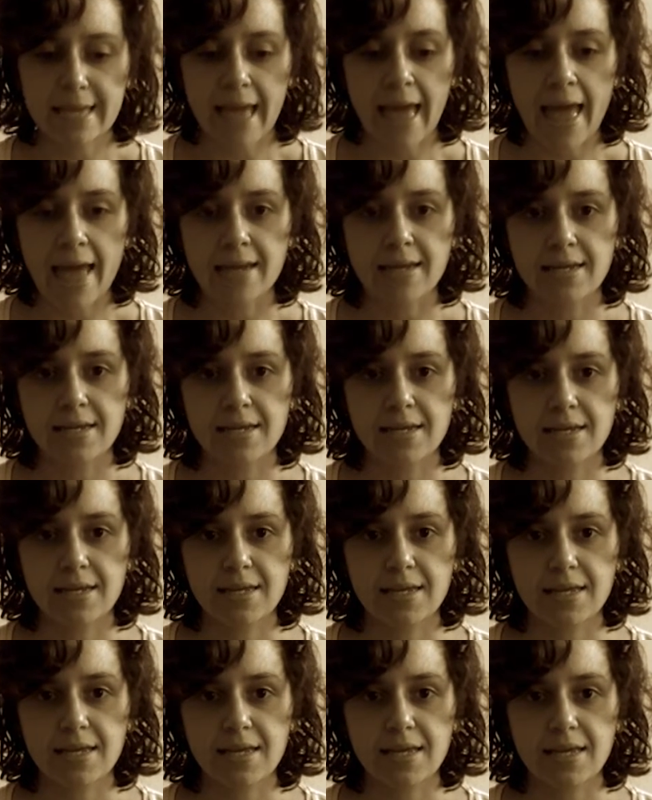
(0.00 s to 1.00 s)
again
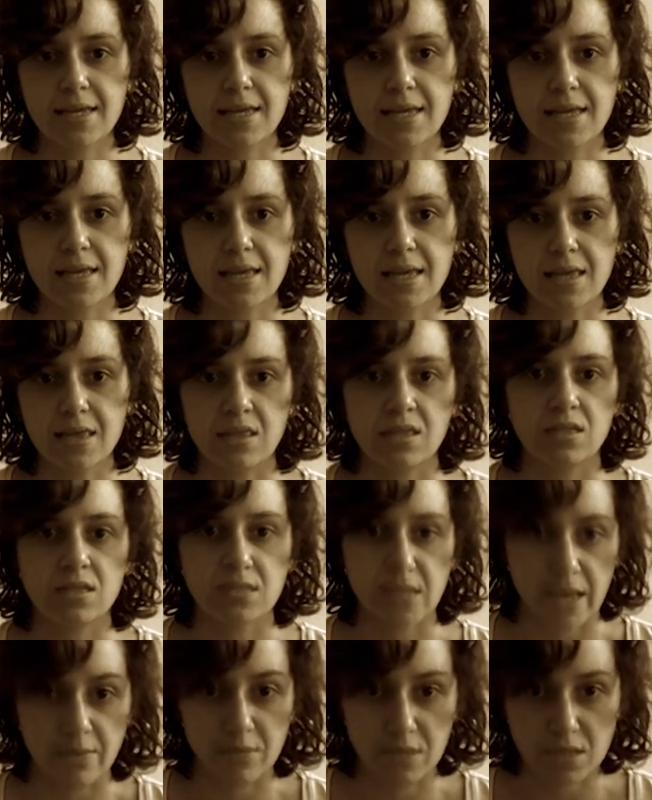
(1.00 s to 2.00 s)
in the
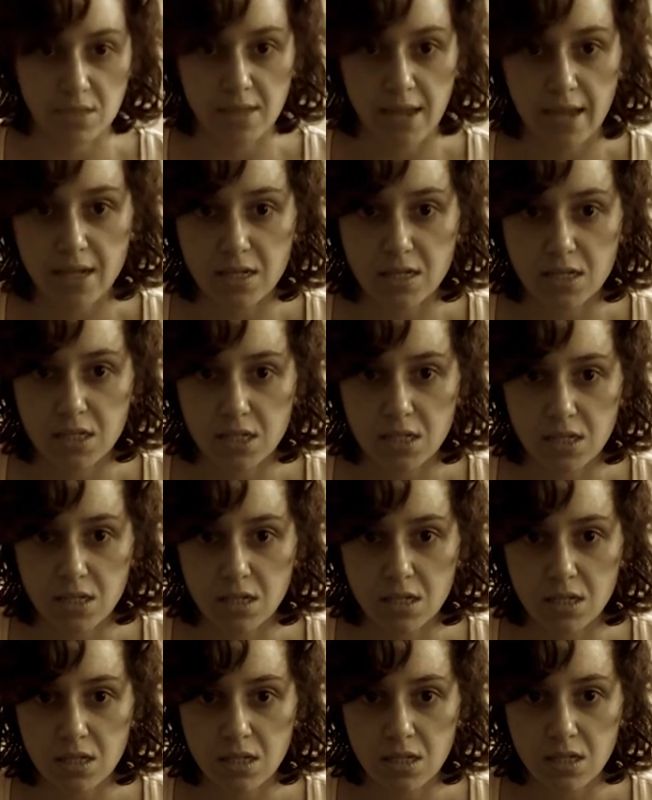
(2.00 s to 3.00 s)
same state,
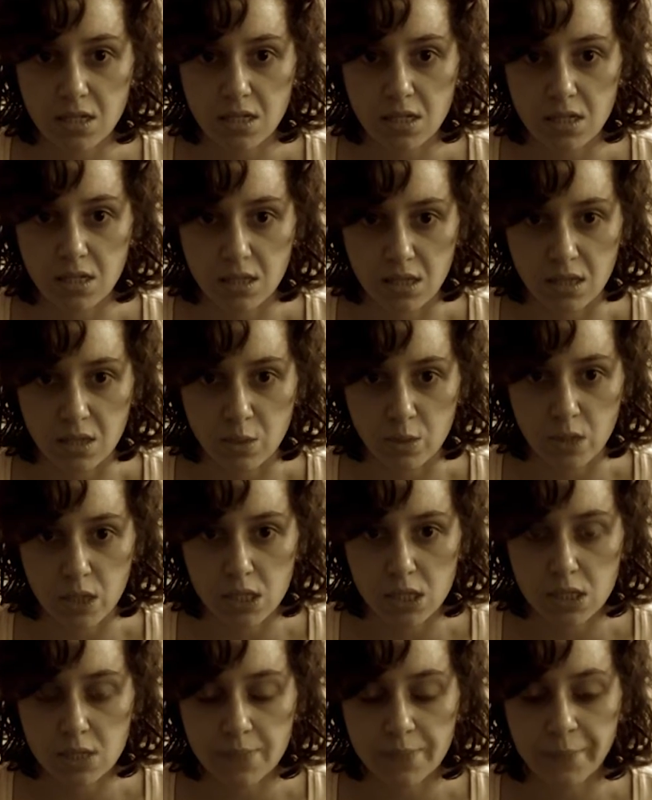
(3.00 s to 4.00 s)
in the
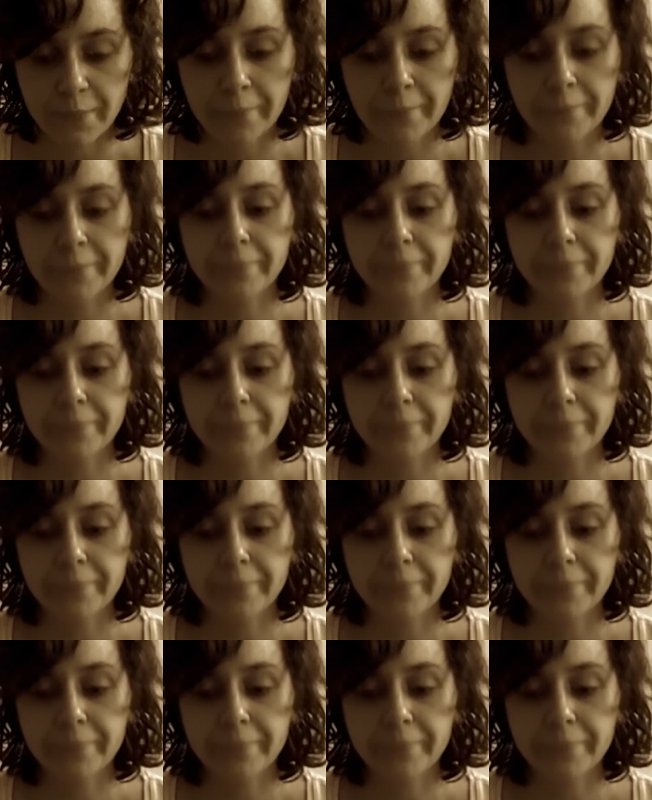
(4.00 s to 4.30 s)
US.